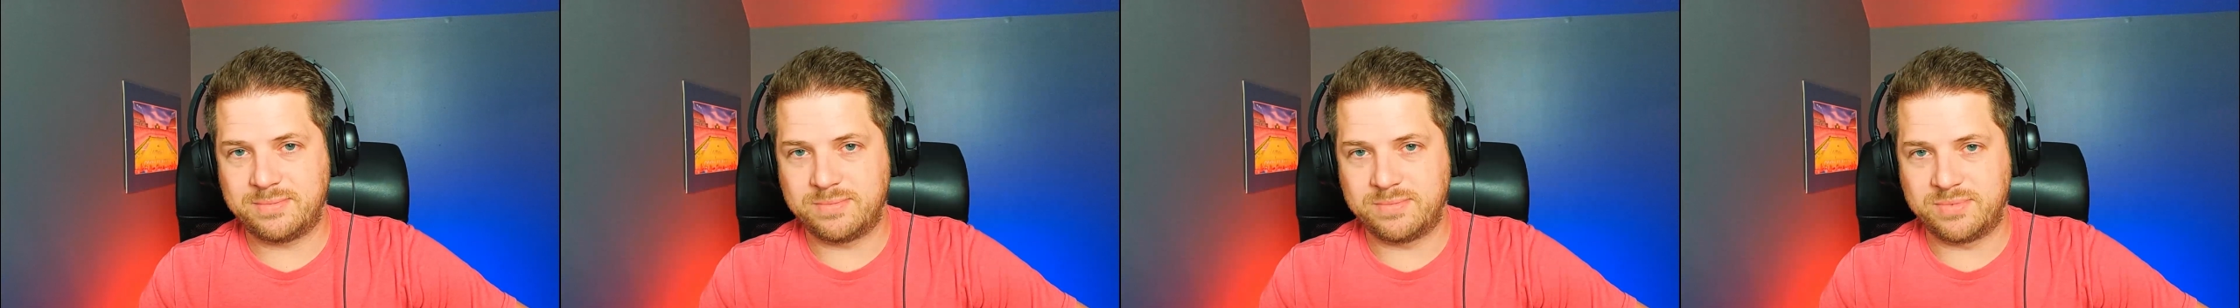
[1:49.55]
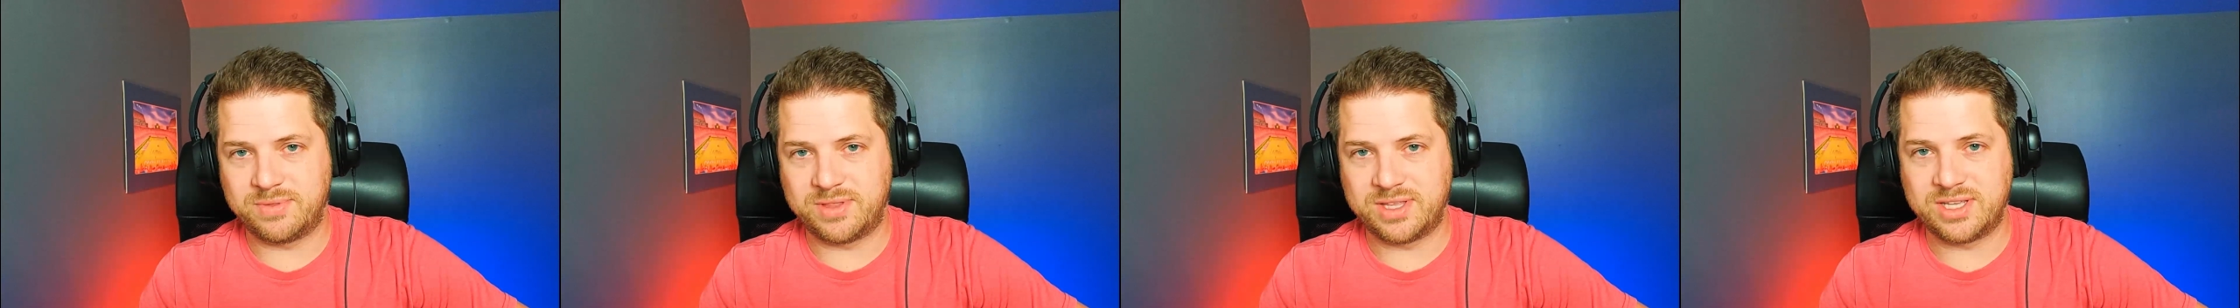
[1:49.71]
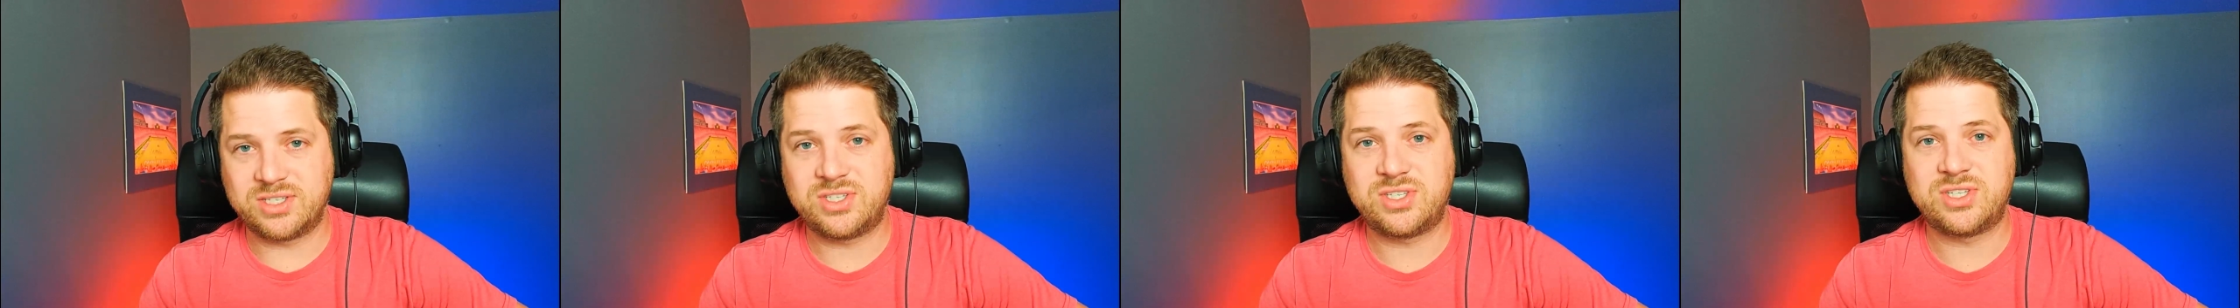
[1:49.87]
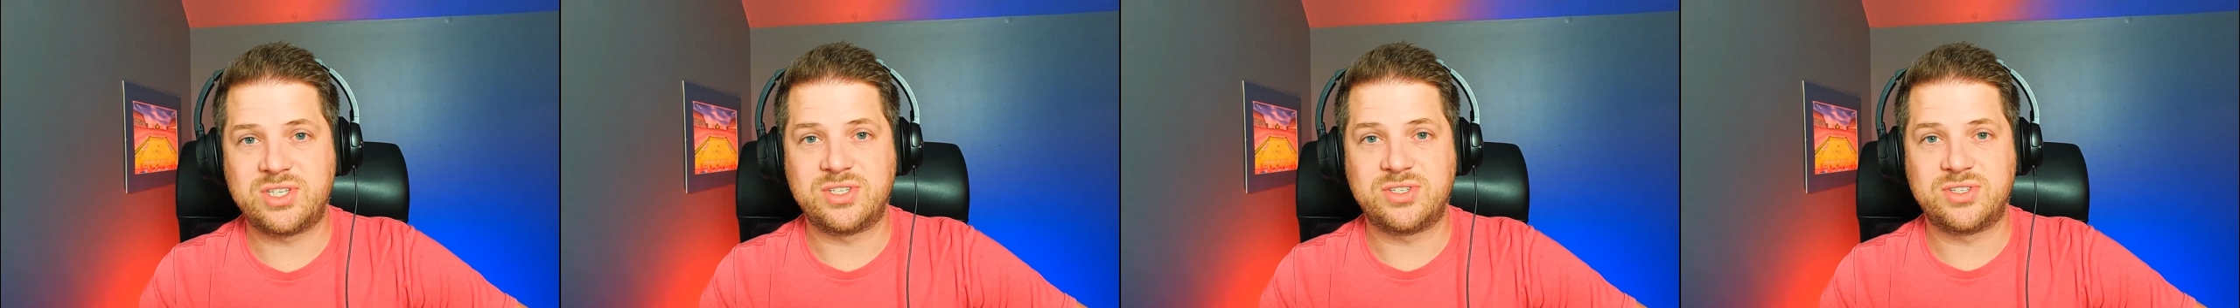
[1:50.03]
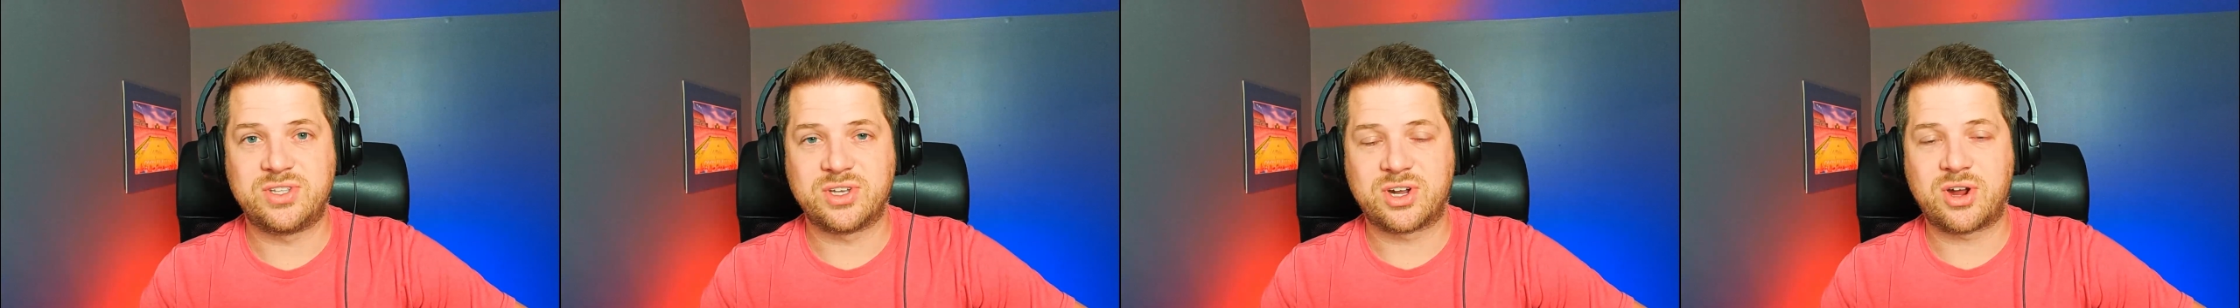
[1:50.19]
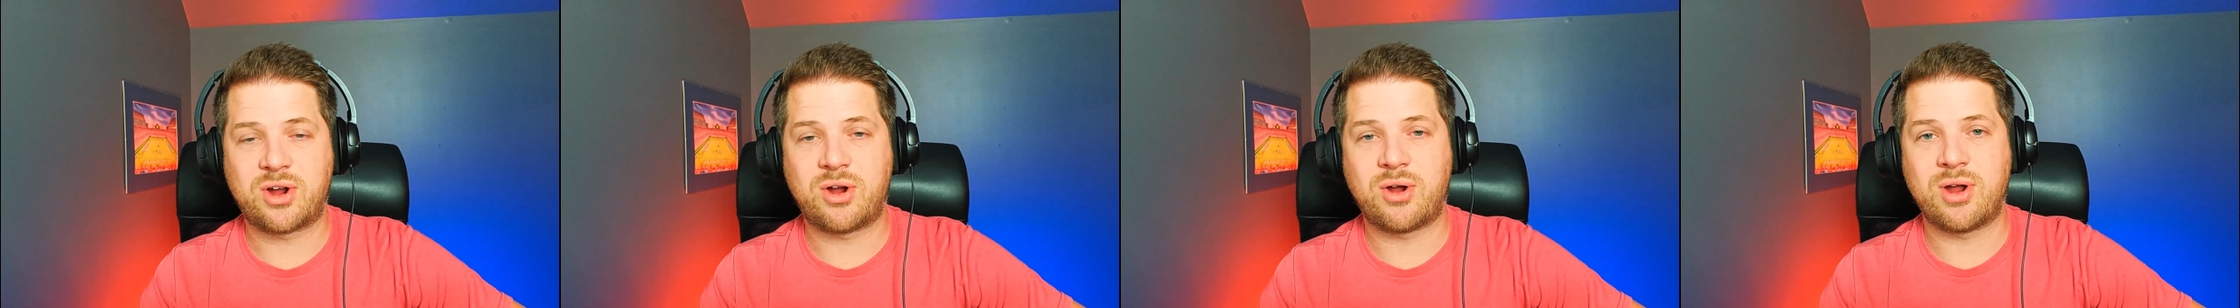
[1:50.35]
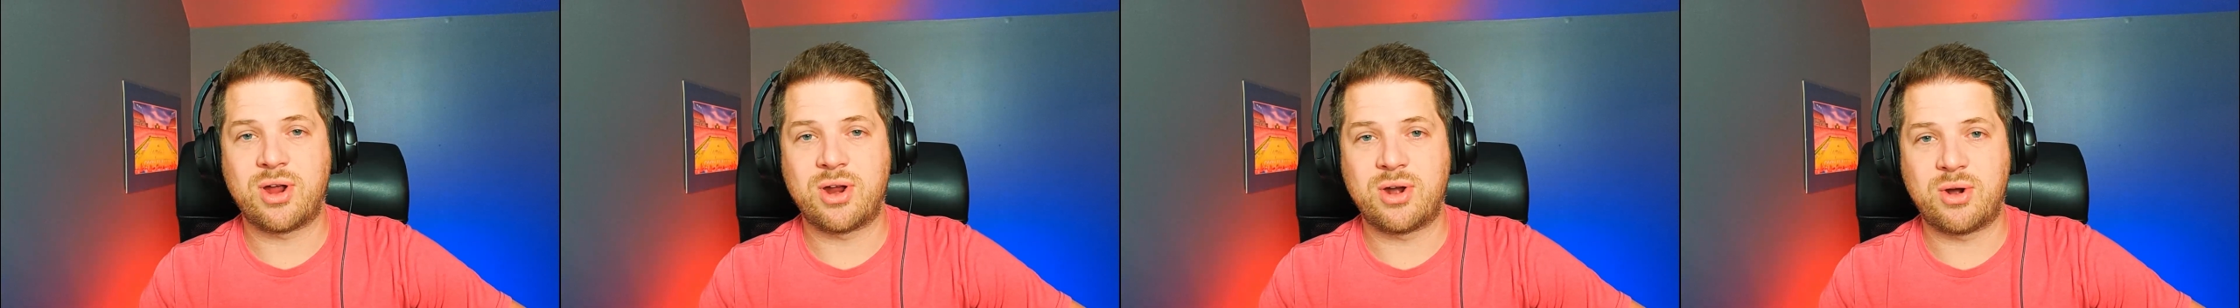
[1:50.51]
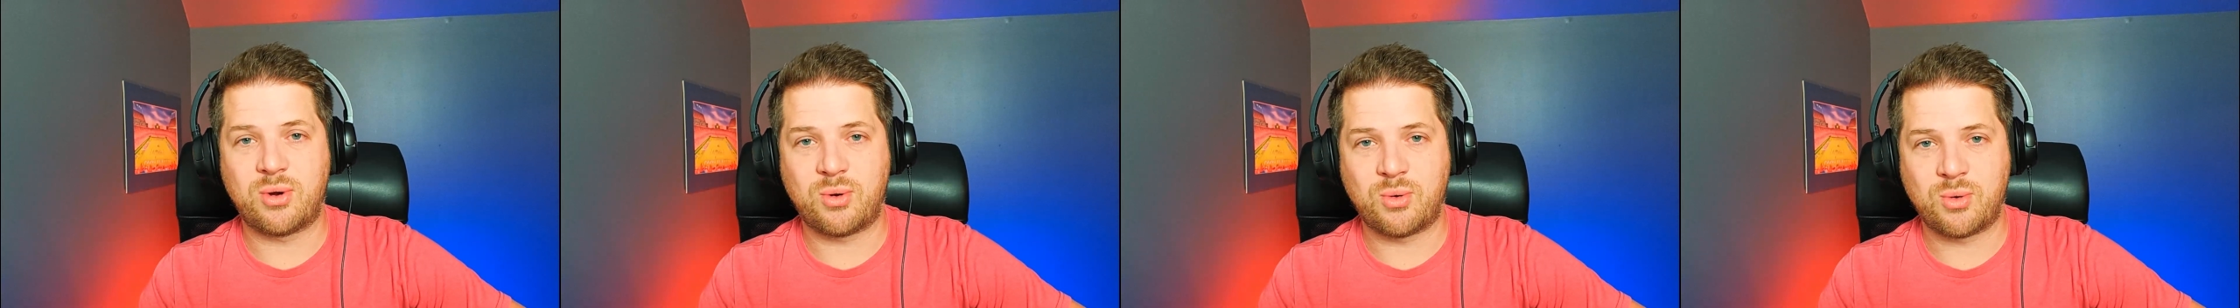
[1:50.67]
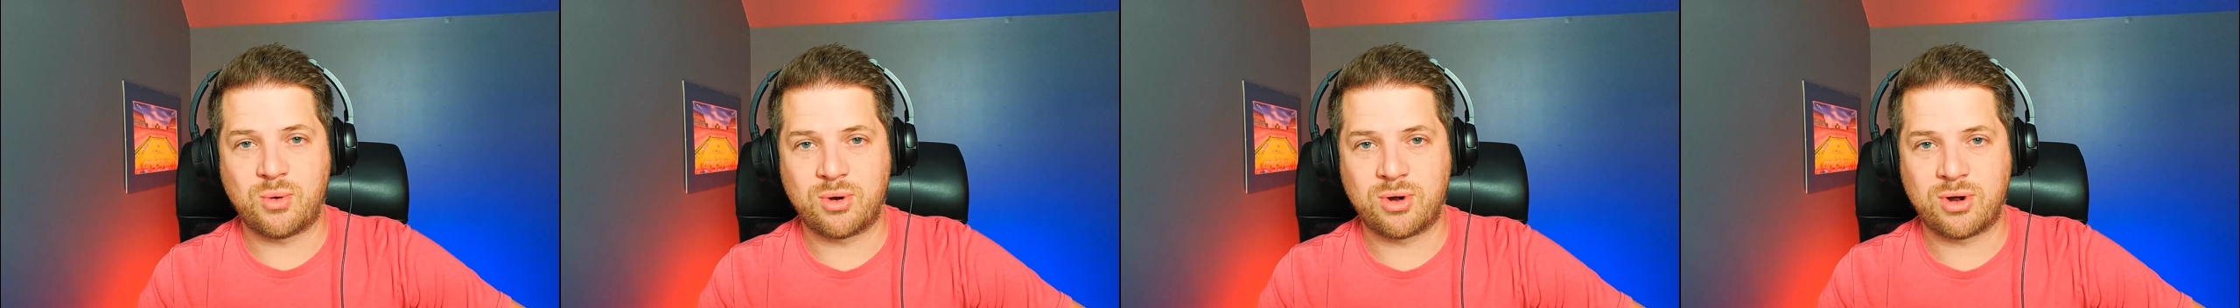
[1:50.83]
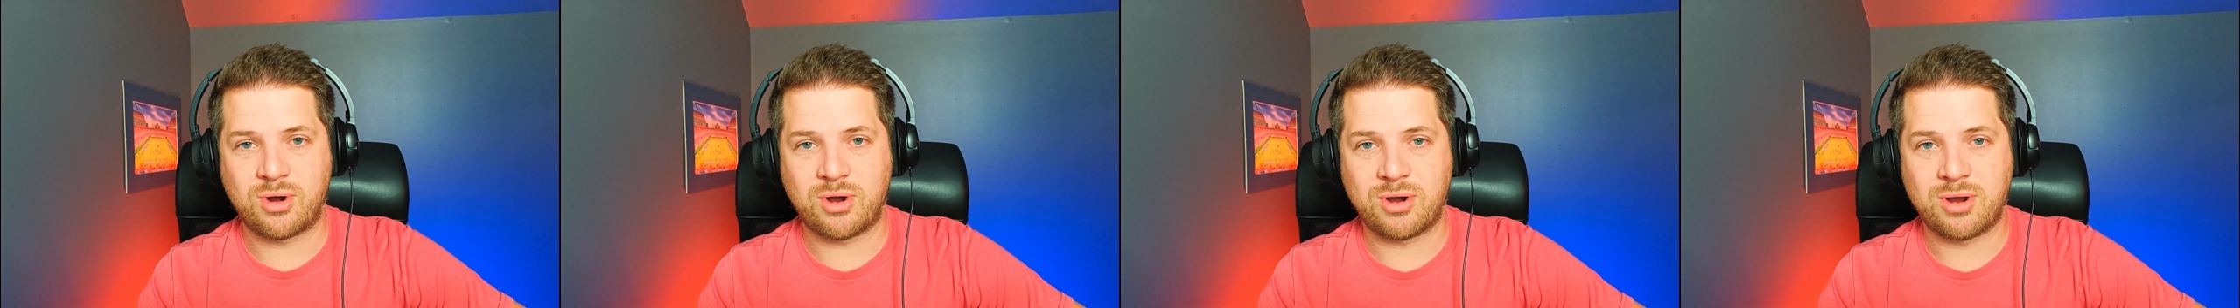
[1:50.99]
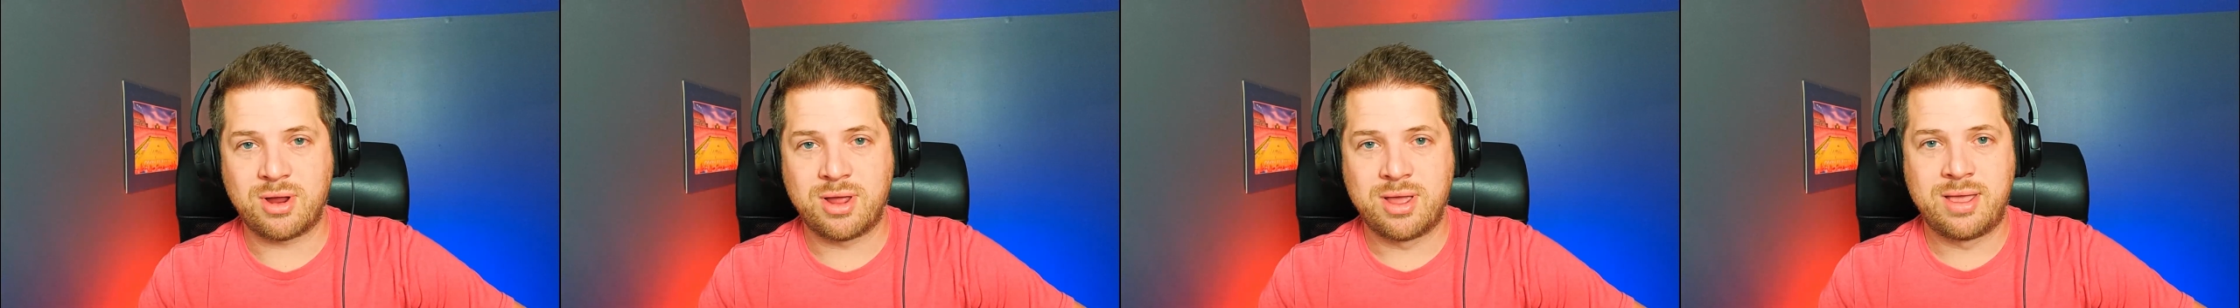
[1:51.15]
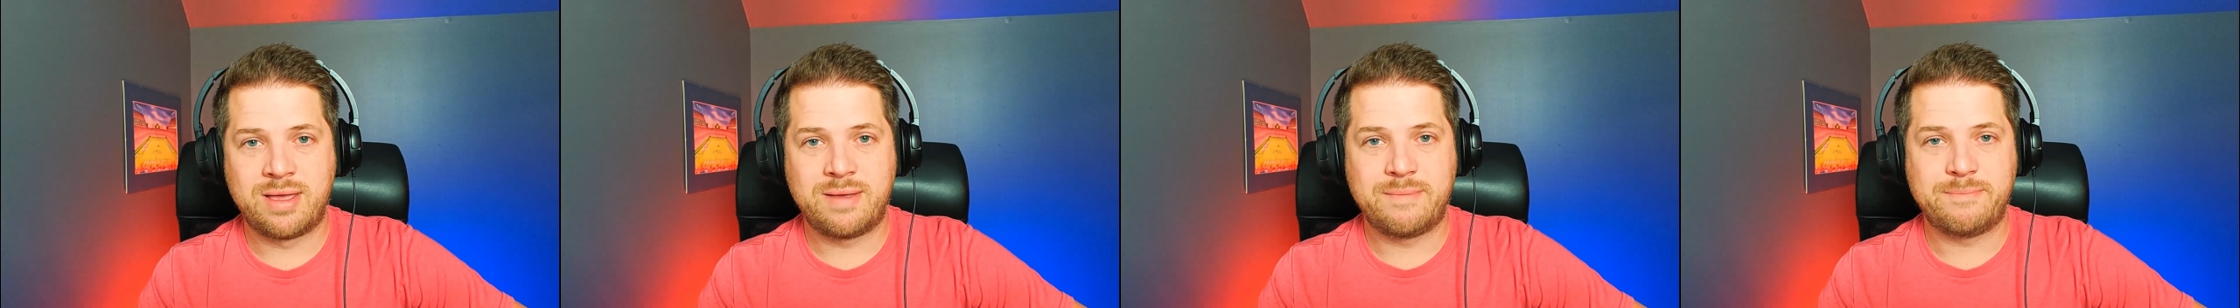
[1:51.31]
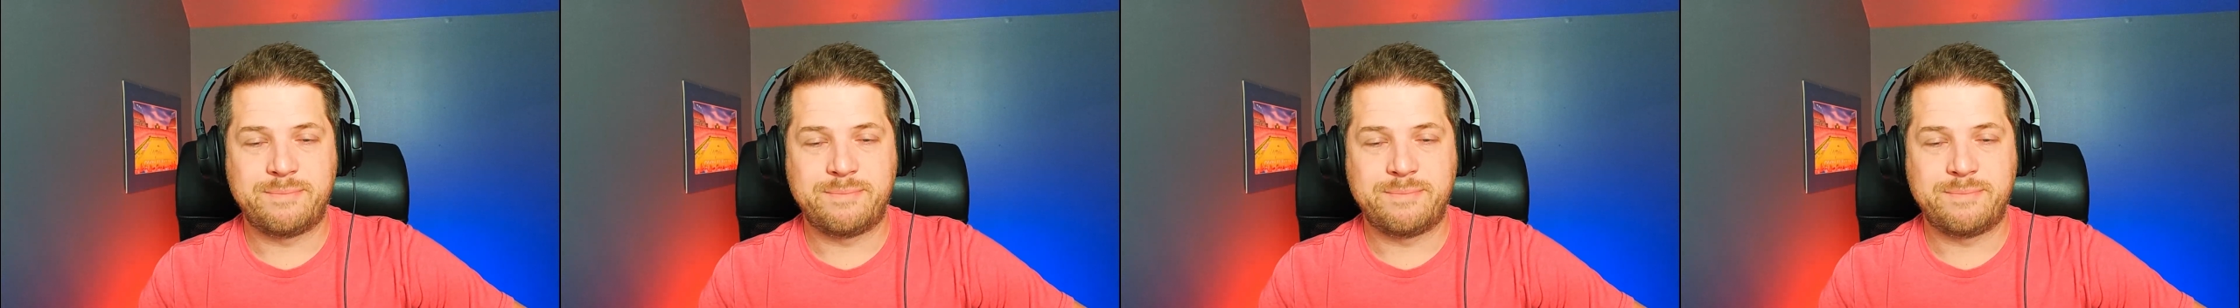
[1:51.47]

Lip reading: this is the current order